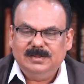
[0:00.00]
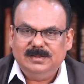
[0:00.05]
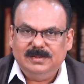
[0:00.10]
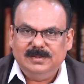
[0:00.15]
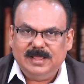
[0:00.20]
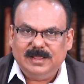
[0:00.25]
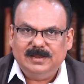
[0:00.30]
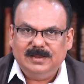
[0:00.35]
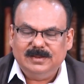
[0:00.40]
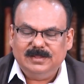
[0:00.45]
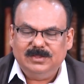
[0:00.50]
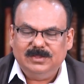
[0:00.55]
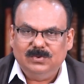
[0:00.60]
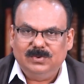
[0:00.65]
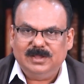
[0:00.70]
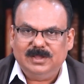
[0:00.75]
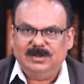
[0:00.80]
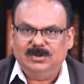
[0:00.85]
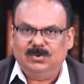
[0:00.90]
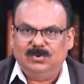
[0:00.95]
then you
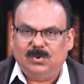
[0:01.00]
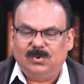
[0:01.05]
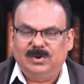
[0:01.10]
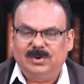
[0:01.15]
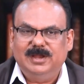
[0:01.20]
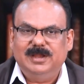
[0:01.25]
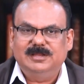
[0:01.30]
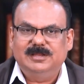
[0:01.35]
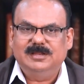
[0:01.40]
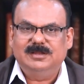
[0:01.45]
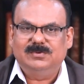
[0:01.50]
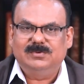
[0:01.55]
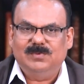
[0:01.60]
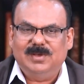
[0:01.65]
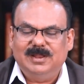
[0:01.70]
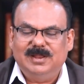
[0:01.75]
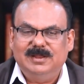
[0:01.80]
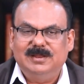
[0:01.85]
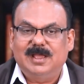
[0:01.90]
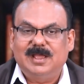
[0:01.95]
can correlate it
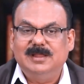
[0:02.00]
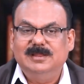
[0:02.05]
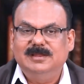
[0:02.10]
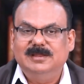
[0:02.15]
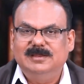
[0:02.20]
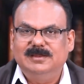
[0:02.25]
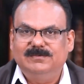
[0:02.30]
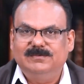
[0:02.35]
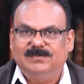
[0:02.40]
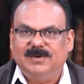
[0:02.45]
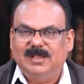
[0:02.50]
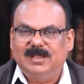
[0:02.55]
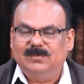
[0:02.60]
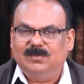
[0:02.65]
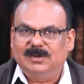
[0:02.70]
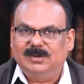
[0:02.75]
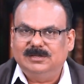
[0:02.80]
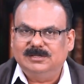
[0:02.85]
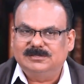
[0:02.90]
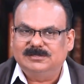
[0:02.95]
well and identify
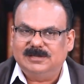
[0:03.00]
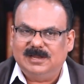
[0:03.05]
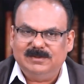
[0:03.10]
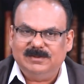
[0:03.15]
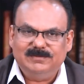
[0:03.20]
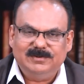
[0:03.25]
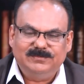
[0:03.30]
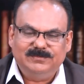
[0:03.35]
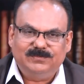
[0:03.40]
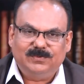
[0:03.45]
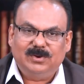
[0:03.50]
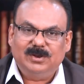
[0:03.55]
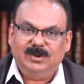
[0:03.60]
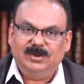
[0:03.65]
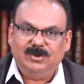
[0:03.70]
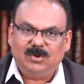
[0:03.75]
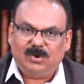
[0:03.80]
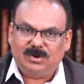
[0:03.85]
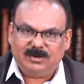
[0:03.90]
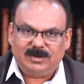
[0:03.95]
what is relevant for
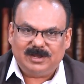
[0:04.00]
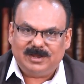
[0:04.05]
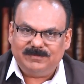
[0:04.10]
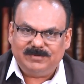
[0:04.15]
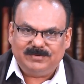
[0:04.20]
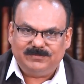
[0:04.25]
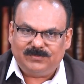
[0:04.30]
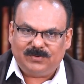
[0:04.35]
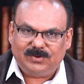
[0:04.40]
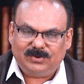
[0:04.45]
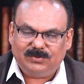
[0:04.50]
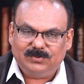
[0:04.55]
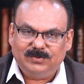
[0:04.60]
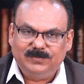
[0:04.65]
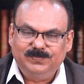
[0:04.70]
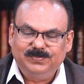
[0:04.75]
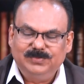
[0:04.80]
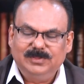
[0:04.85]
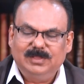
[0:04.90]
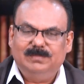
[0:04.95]
and not relevant for you.
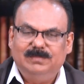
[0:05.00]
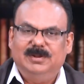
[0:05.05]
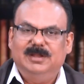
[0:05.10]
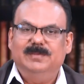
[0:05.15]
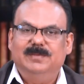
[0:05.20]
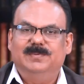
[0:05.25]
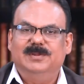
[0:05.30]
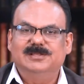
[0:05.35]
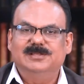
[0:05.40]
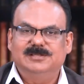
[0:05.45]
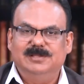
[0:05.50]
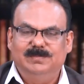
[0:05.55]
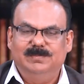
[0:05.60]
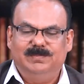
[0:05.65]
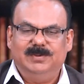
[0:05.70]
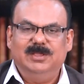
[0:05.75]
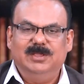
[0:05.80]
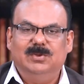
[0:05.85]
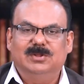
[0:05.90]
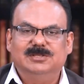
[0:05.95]
But if you
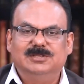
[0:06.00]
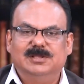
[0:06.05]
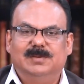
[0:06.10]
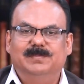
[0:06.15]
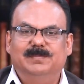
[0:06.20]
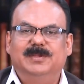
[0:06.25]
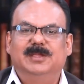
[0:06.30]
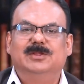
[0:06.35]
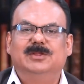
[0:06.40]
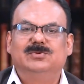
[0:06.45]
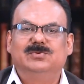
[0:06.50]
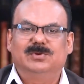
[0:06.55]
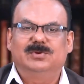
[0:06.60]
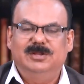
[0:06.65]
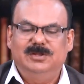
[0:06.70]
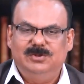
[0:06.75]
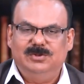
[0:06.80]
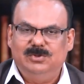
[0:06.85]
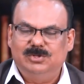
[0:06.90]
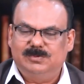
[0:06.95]
simply you are jumping into
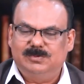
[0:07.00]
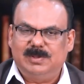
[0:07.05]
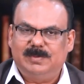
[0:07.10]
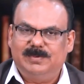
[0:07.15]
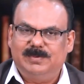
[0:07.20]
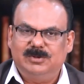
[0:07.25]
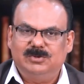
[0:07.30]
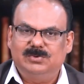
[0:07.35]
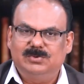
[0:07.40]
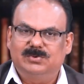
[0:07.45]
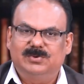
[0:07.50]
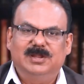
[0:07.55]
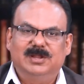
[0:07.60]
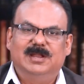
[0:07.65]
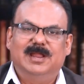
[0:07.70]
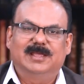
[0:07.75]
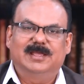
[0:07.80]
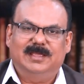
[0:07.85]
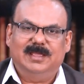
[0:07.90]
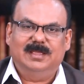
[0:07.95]
read newspaper to
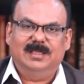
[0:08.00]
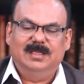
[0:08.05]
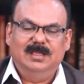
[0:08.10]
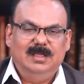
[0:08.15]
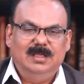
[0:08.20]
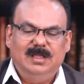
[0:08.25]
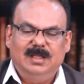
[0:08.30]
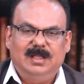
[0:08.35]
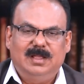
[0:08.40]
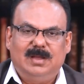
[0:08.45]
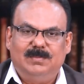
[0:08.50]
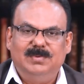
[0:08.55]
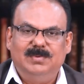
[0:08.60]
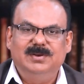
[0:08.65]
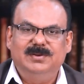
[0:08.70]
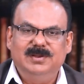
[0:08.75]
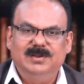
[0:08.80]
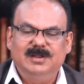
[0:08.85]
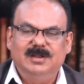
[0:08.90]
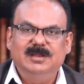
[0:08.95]
read like a
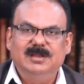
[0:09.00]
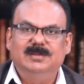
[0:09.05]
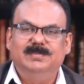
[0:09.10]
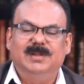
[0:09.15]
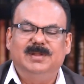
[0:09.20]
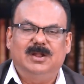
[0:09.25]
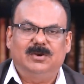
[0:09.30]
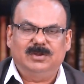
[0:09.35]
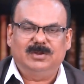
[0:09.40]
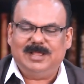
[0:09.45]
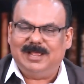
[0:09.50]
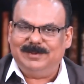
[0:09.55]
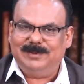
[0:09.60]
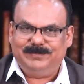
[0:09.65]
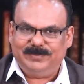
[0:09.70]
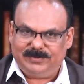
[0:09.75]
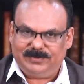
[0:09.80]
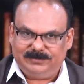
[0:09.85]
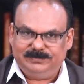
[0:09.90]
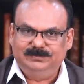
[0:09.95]
common reader, it may not
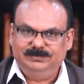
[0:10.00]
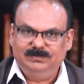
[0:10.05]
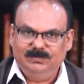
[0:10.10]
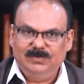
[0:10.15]
help you.